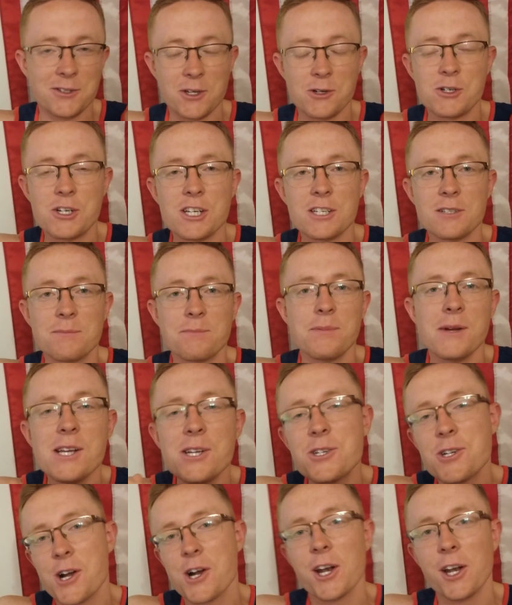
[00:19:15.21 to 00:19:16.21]
So just be
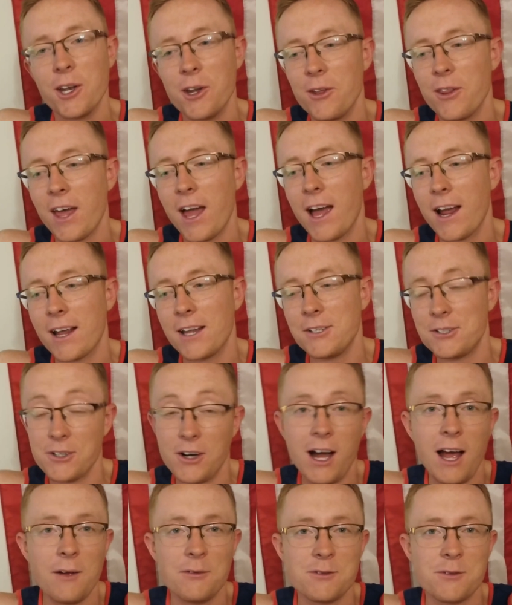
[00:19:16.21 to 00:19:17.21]
sure to do that because you'll
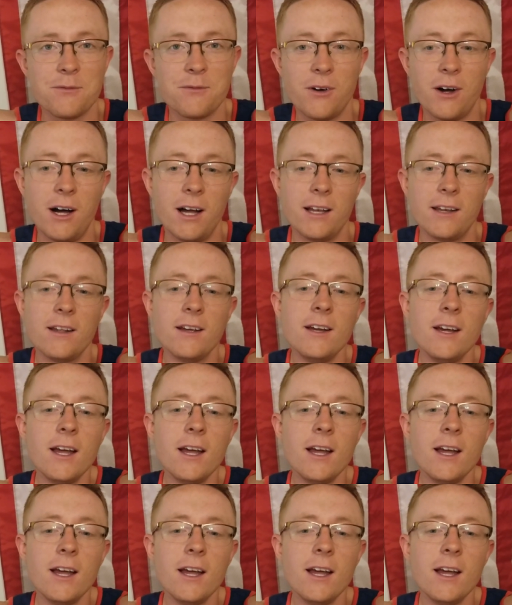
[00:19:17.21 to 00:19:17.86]
have some fun.